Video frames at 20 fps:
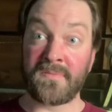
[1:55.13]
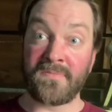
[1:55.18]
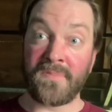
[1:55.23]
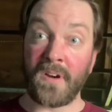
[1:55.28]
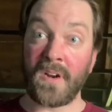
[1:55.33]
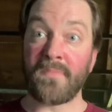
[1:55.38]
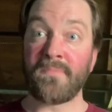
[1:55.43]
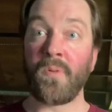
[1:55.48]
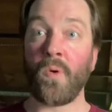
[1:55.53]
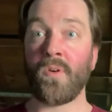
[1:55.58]

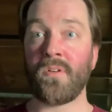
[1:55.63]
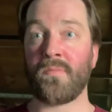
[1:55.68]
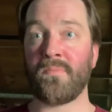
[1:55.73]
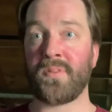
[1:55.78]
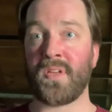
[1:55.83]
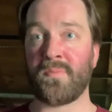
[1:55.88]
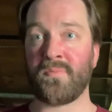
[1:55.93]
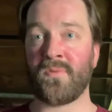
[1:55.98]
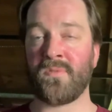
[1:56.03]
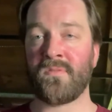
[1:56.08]
very important
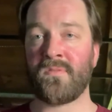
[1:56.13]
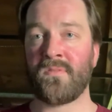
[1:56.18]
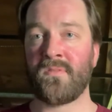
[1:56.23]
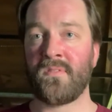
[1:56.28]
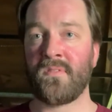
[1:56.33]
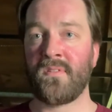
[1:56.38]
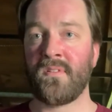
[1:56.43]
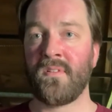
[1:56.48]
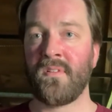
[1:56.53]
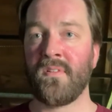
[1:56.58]
people,
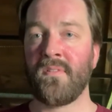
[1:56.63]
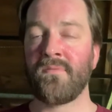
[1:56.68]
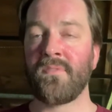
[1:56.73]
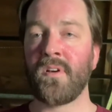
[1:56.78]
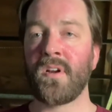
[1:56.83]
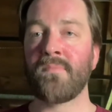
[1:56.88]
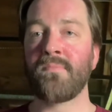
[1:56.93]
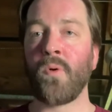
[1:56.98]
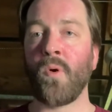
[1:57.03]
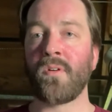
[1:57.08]
very
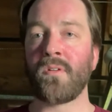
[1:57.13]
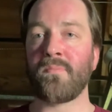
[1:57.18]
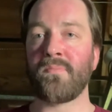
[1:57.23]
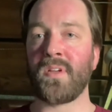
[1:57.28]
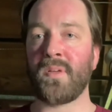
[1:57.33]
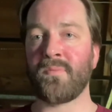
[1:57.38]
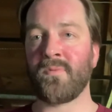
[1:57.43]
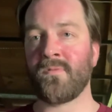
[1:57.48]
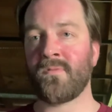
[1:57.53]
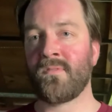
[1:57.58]
important
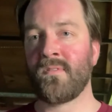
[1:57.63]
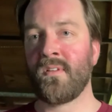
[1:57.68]
people.